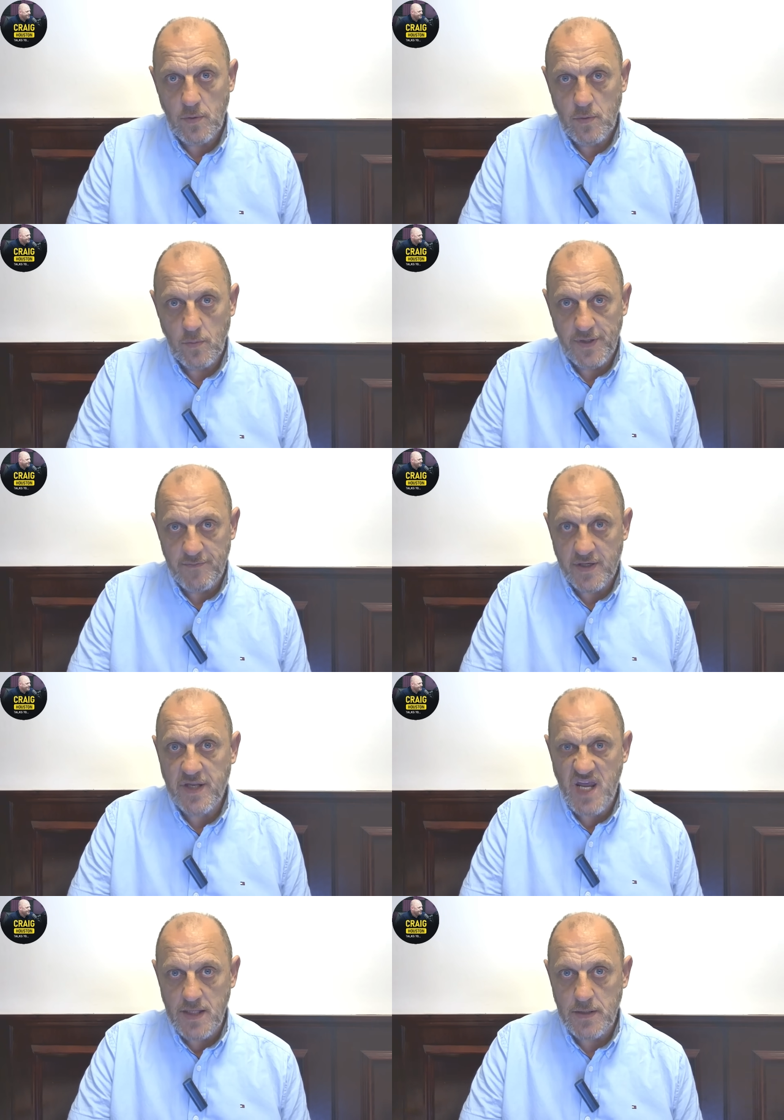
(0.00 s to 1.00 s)
where they've
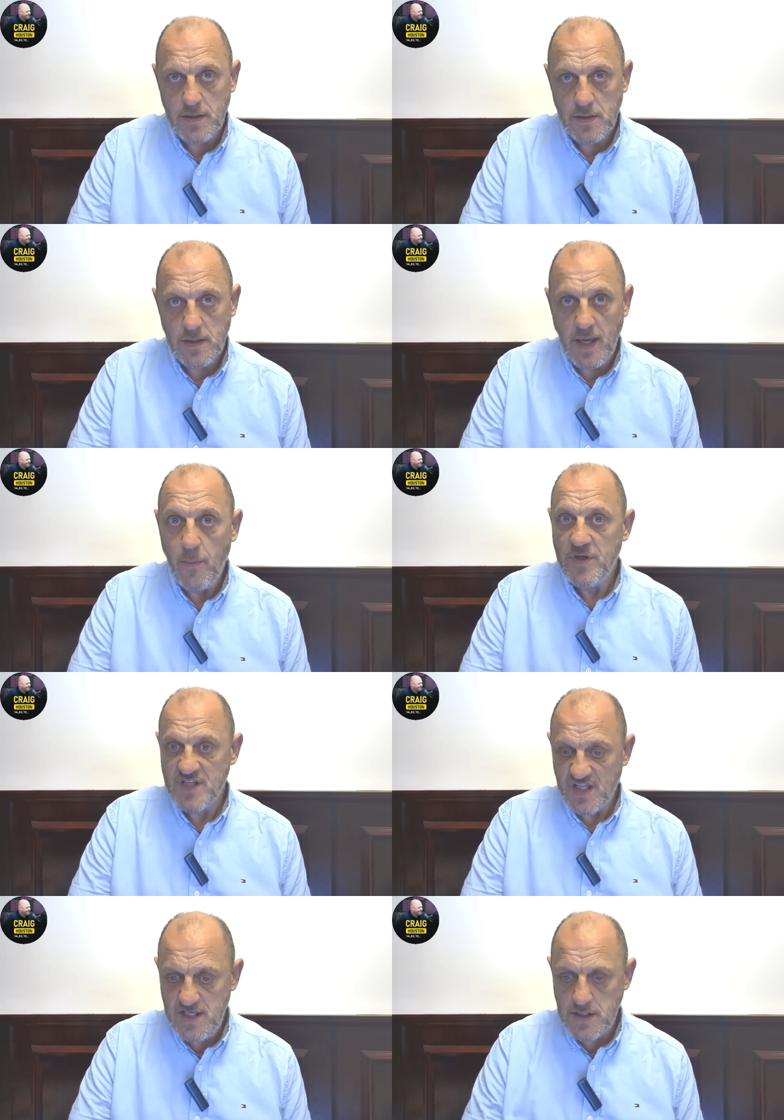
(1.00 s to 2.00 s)
agreed it was
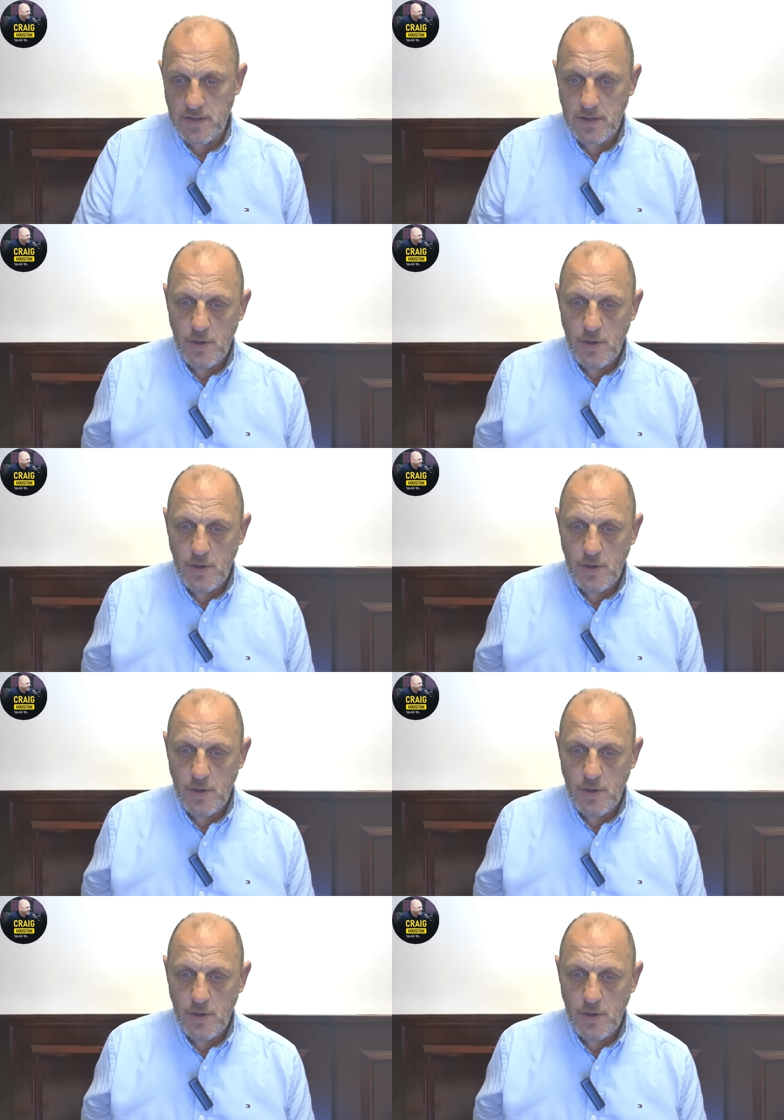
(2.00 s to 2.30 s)
lenient.